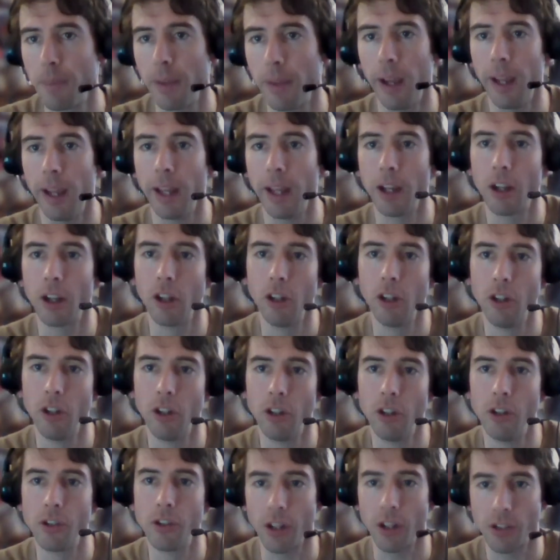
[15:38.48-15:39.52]
It
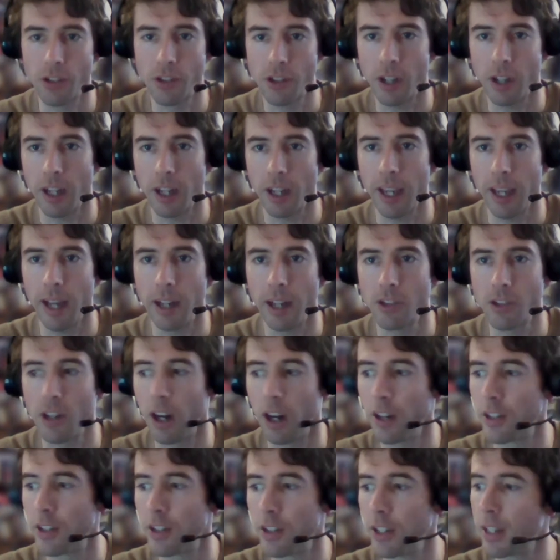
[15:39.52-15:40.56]
includes a st- getting
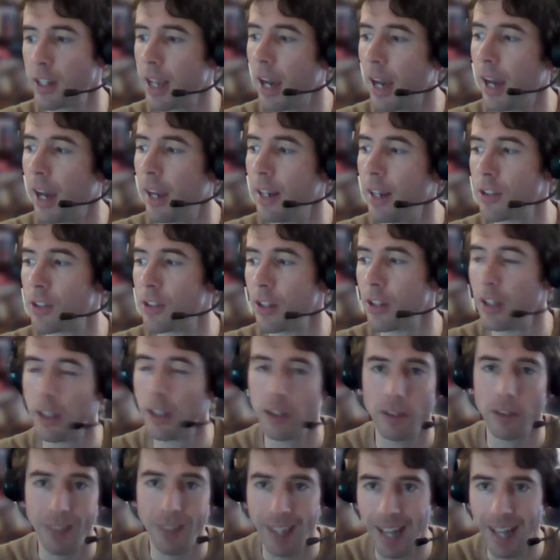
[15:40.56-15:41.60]
started guide,
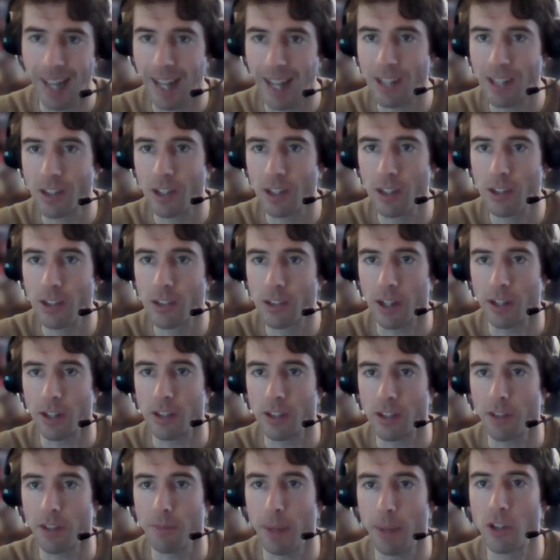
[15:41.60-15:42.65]
the lessons,
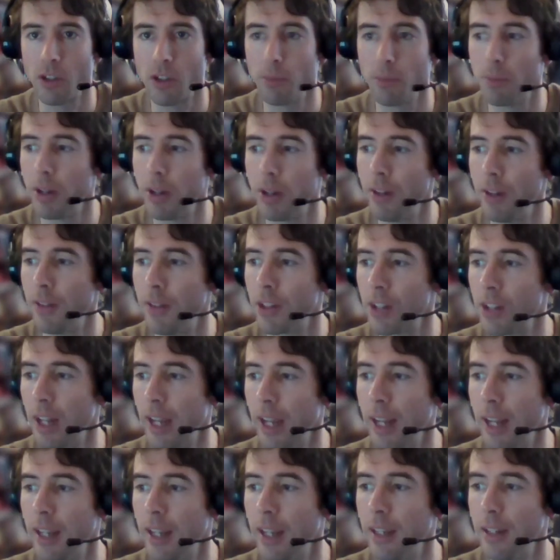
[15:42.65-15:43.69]
as I've mentioned
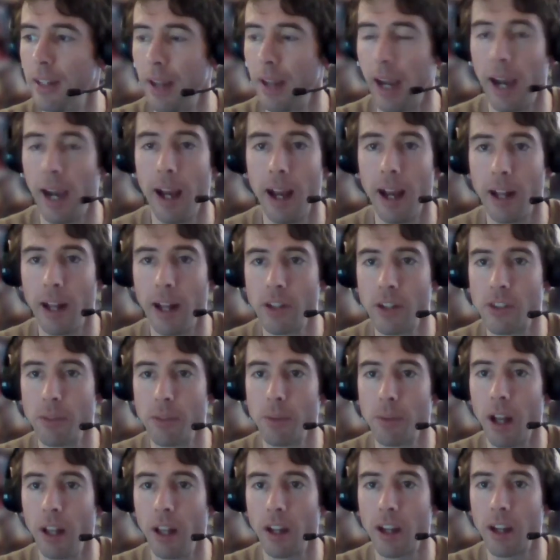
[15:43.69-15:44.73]
previously, uh, and
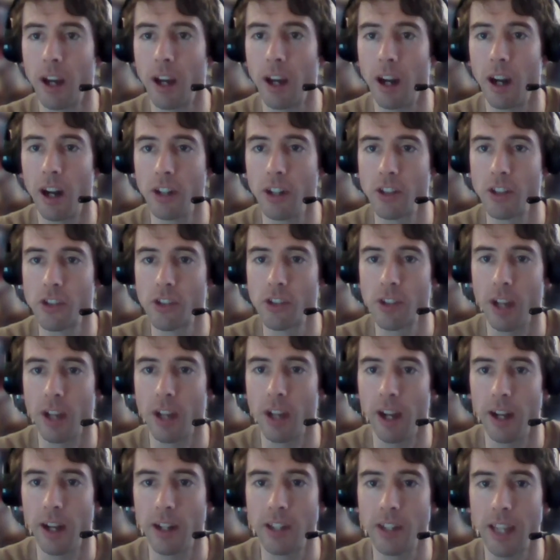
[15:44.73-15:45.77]
some color cards
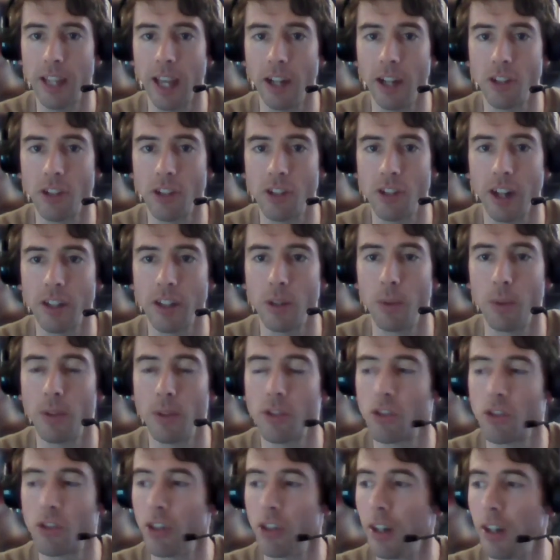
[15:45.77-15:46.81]
uh, to get you started
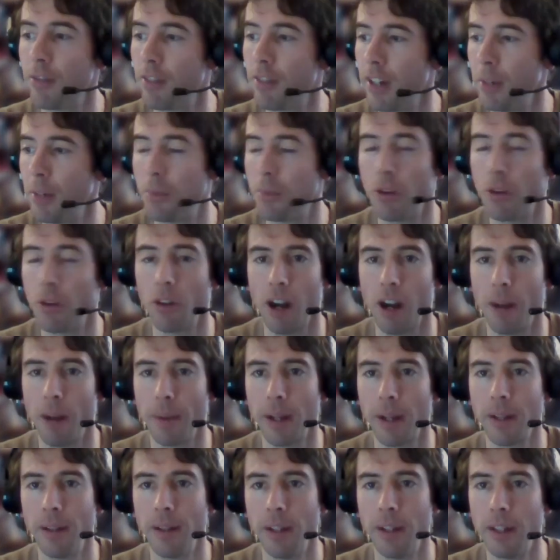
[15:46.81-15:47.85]
with screen-free
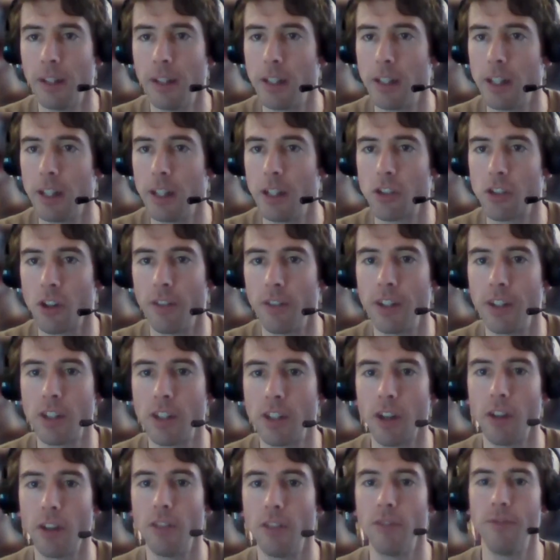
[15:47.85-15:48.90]
programming. So
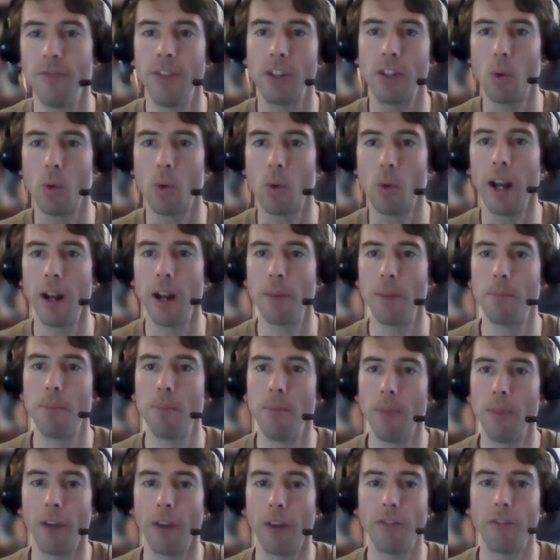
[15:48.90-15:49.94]
there's a there's quite a,
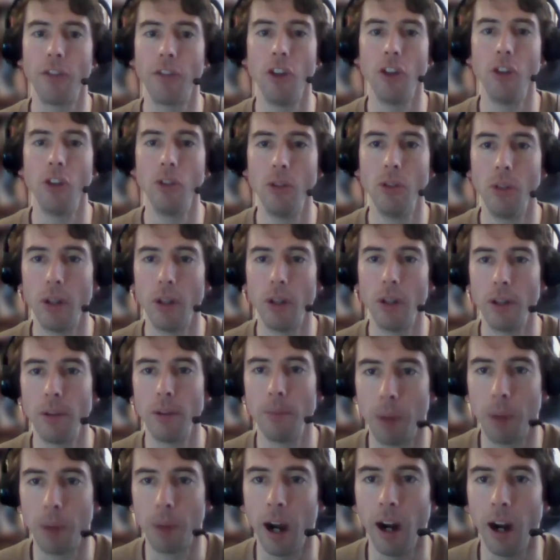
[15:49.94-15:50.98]
a few
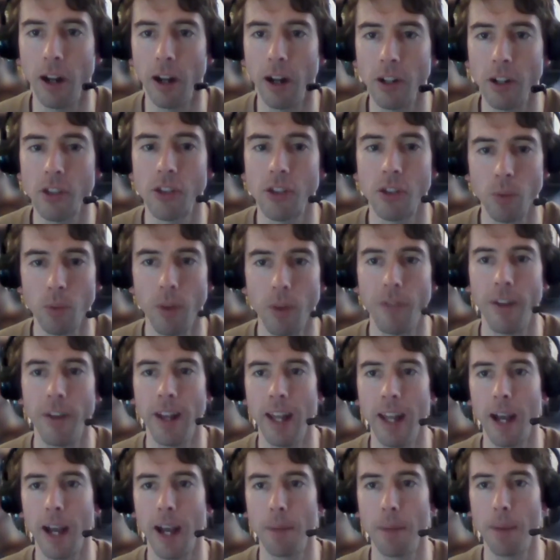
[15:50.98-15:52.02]
parts
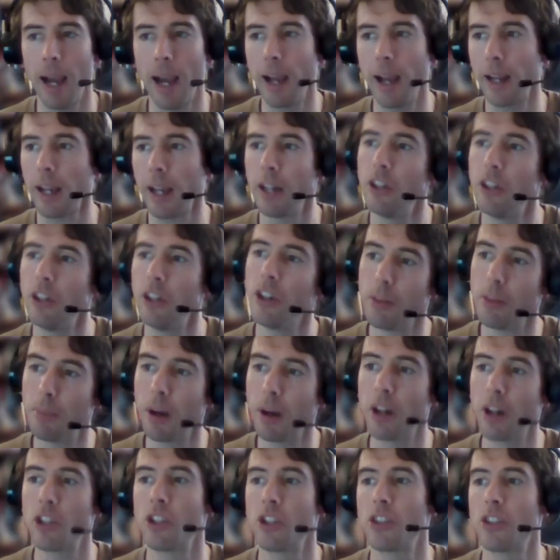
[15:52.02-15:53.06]
within that pack, and you can
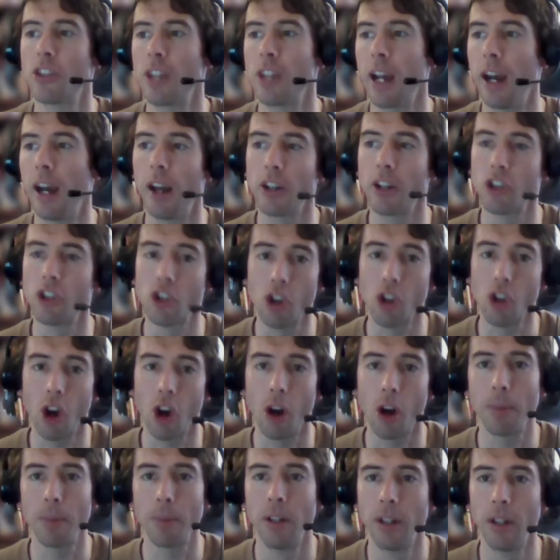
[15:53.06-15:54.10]
purchase that at
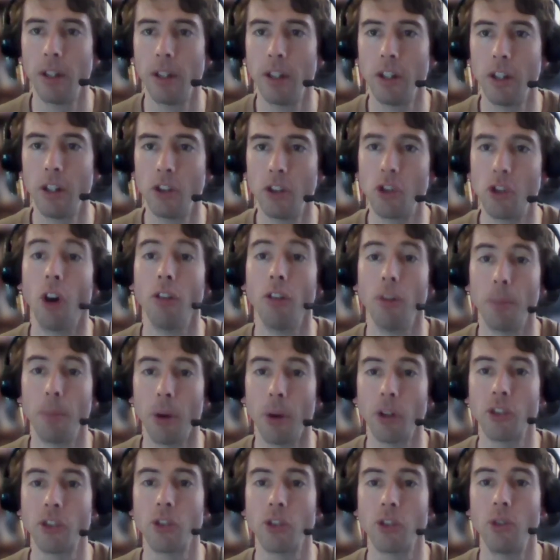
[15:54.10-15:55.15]

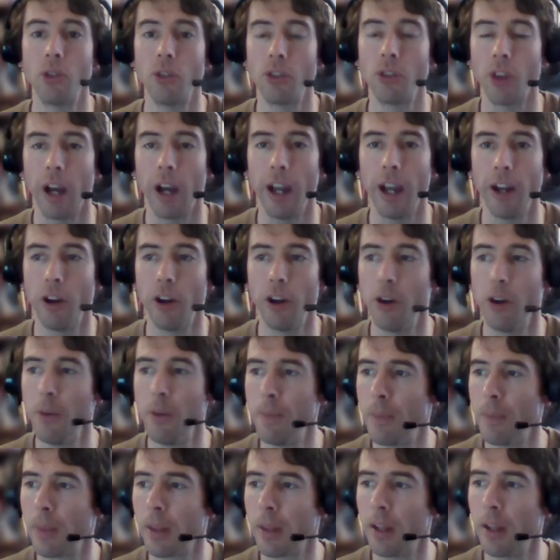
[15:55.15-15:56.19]
shop.robotical.io.
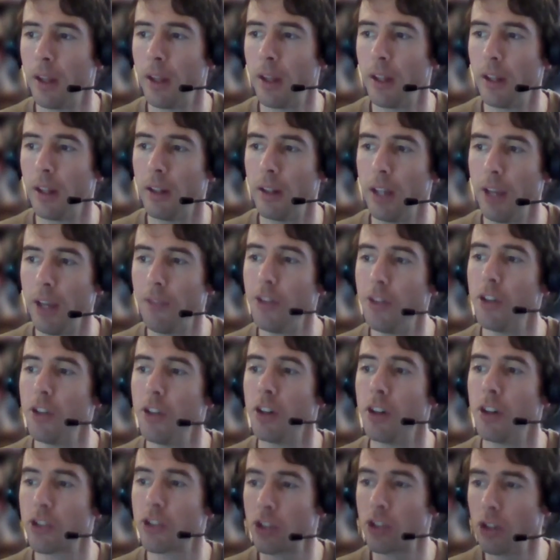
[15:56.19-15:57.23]
If you're a
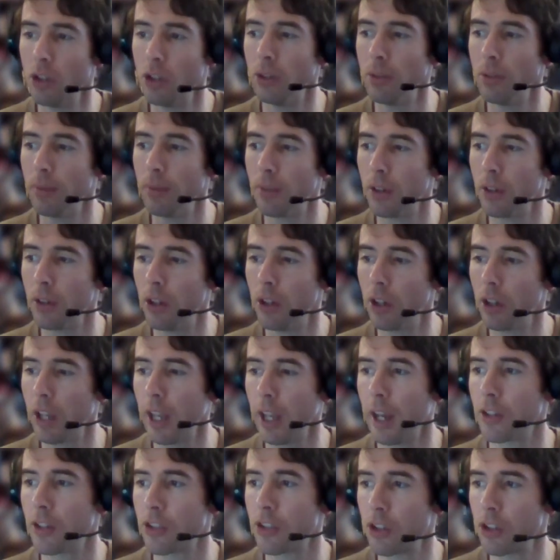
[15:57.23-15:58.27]
school looking at
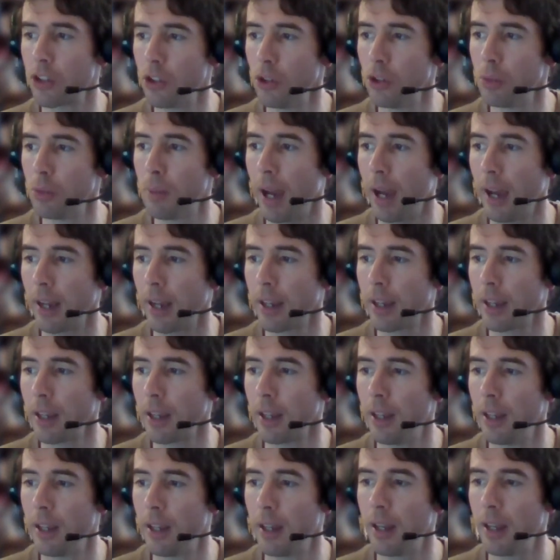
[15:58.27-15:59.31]
a school pack,
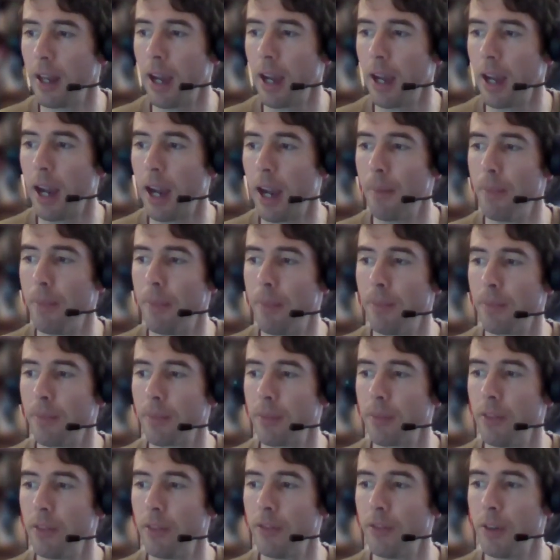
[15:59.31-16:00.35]
um,
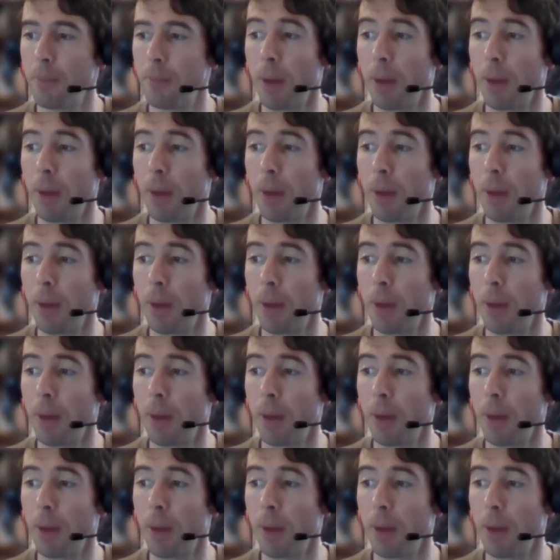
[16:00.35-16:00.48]
the